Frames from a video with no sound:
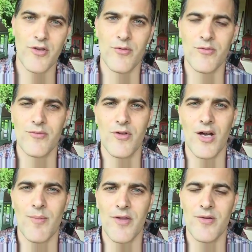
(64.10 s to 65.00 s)
you,
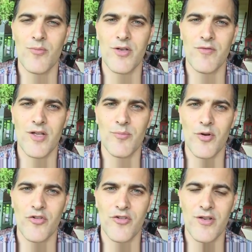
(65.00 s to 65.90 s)
talk about them briefly in
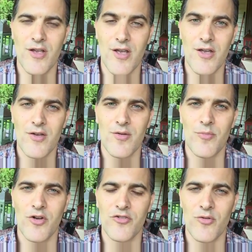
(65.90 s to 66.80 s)
person.
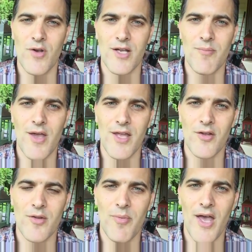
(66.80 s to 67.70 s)
Books to recommend
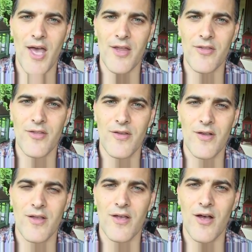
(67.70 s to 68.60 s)
on the path.
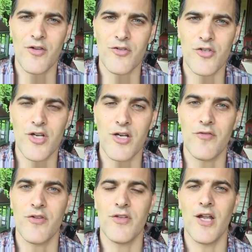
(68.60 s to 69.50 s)
I'll also share a
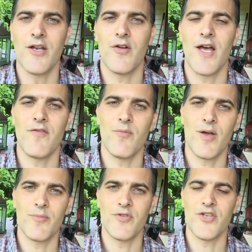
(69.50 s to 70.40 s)
few that I don't have in
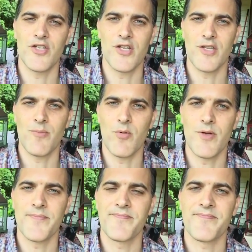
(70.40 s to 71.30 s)
my possession at the
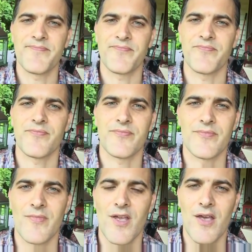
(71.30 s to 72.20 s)
moment.
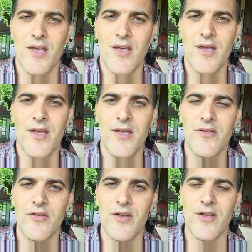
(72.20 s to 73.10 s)

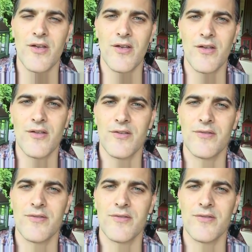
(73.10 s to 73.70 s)
And we're